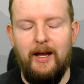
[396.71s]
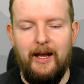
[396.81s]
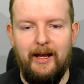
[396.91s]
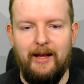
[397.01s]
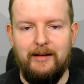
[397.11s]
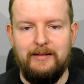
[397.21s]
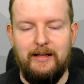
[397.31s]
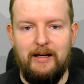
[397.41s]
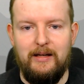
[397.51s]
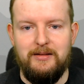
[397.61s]
And
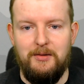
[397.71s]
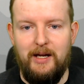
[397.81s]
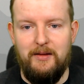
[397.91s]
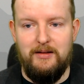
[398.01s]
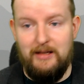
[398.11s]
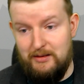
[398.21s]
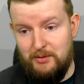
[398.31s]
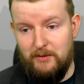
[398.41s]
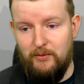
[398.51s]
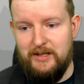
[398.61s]
so now then they
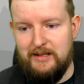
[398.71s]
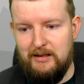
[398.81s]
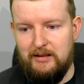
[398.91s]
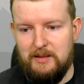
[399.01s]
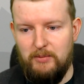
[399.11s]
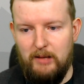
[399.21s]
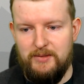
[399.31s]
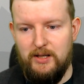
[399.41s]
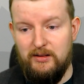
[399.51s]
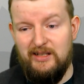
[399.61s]
sort of reskinned it as
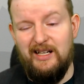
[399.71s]
Bombshell.